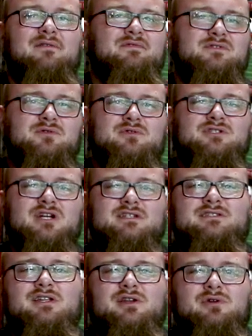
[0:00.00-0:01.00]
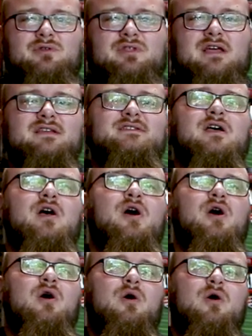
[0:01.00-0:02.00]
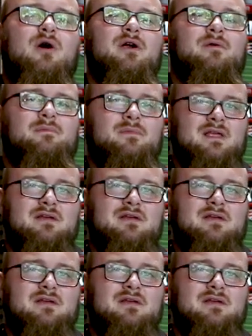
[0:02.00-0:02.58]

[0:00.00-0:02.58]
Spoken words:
Having to adjust to new things, or